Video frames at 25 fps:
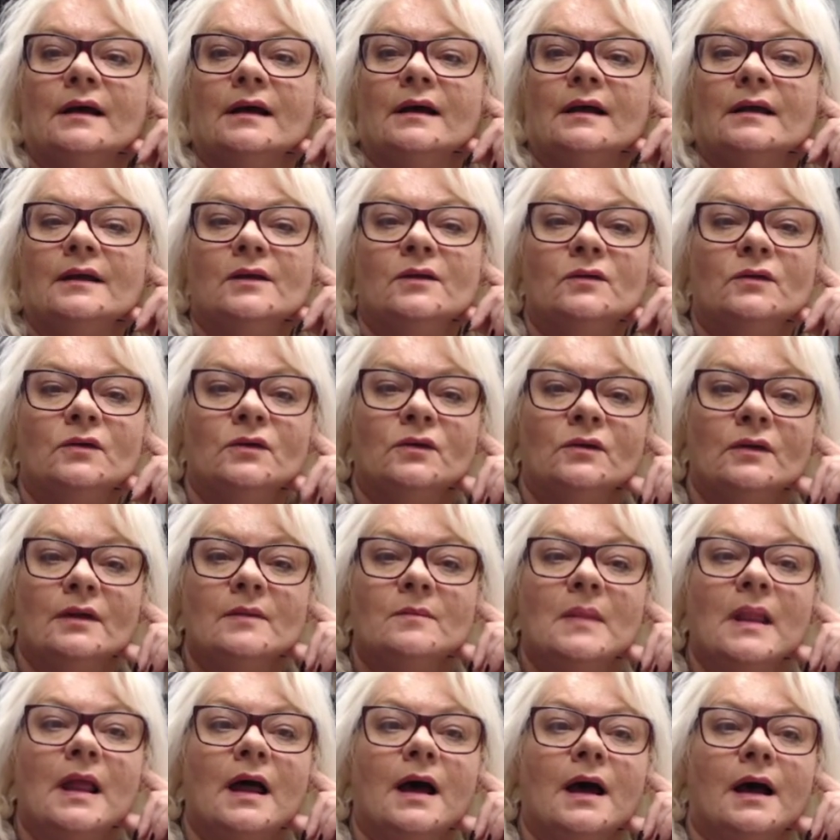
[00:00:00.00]
you do them
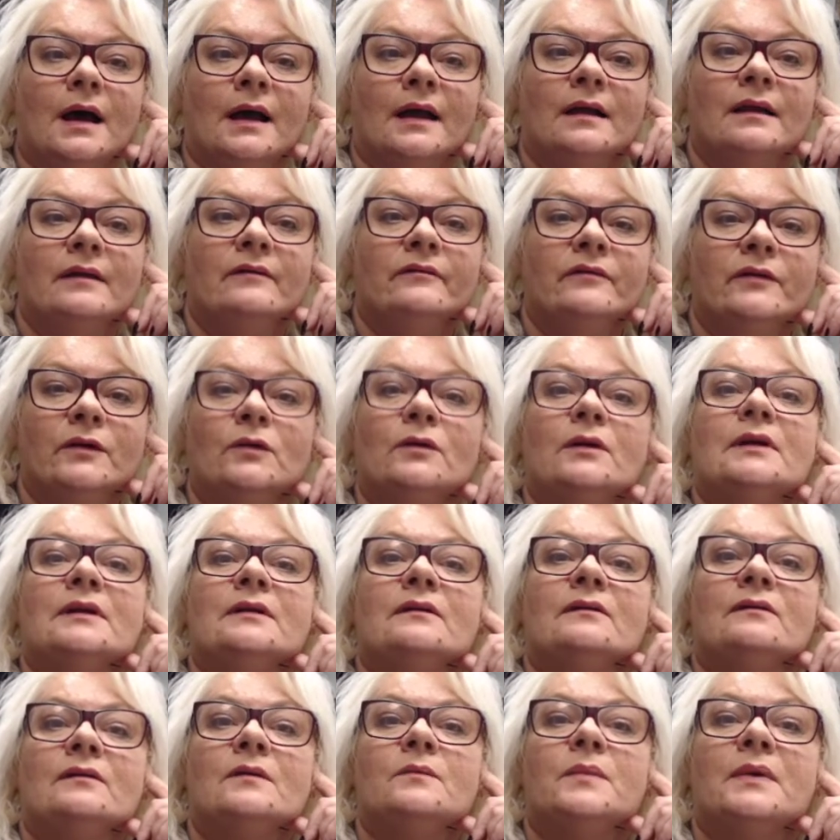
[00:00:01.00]
live, you can
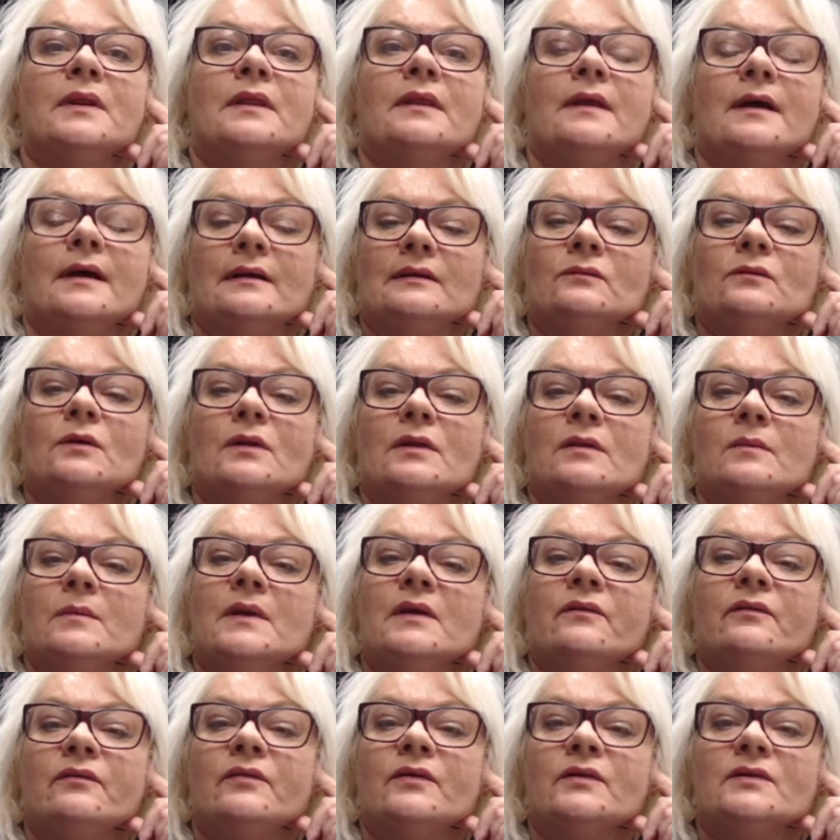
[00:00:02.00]
sympathize with me
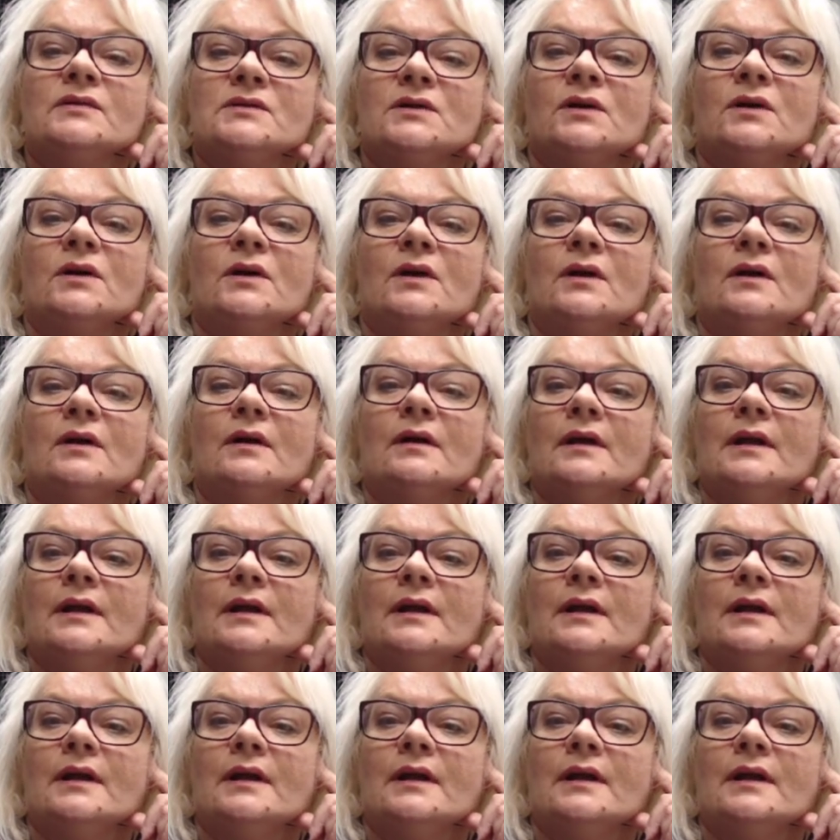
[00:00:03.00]
for sure.